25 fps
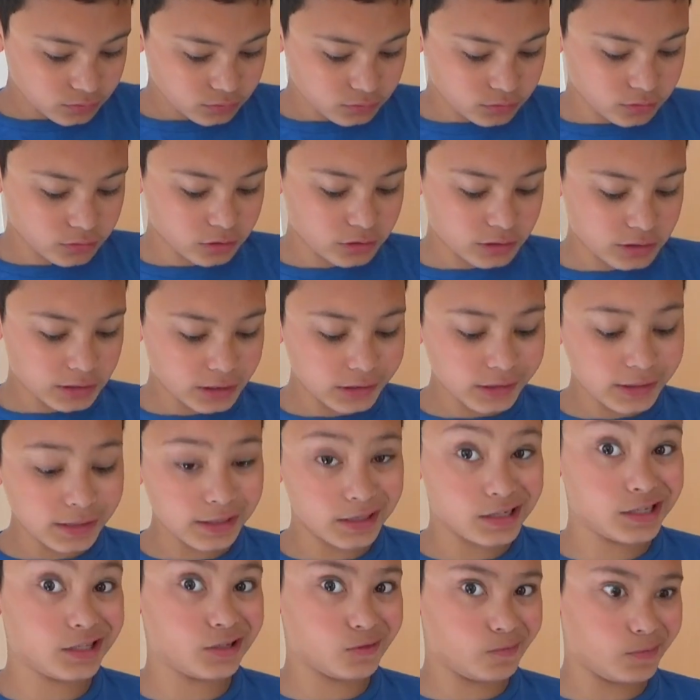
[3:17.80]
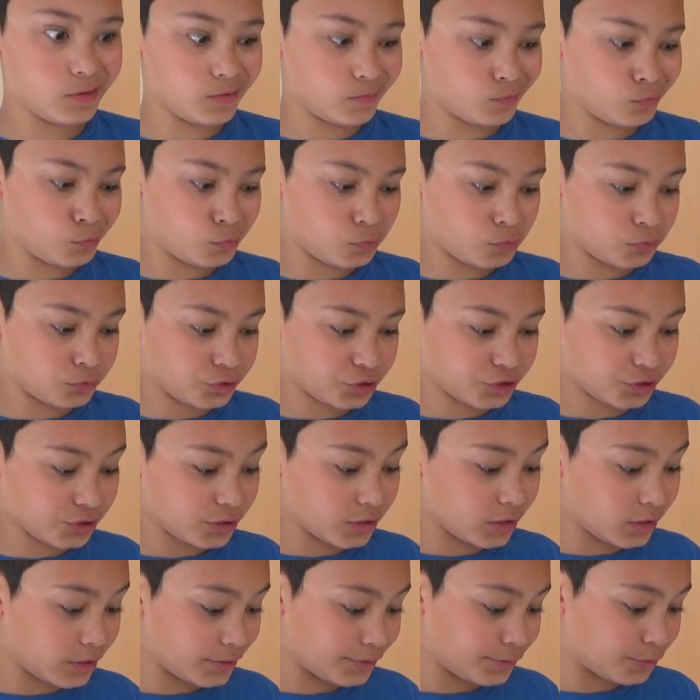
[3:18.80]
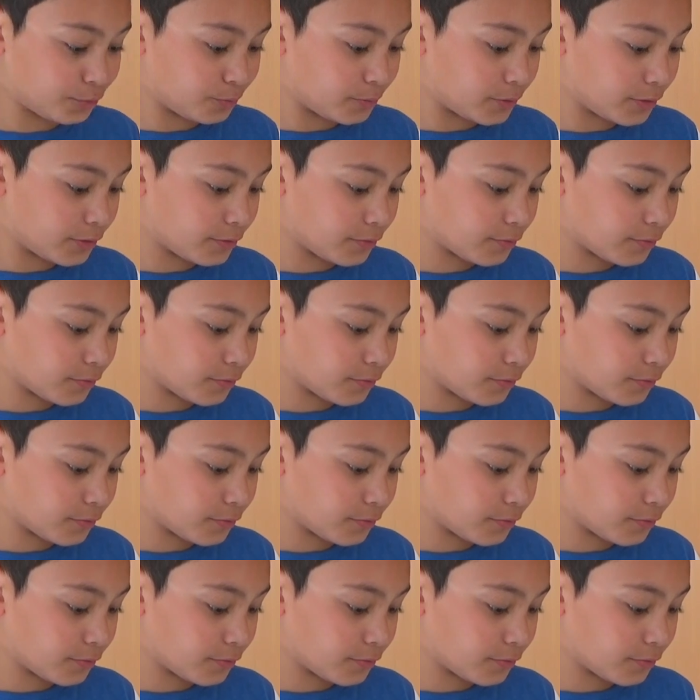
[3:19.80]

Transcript: I'm gonna add a little bit more, just a little bit,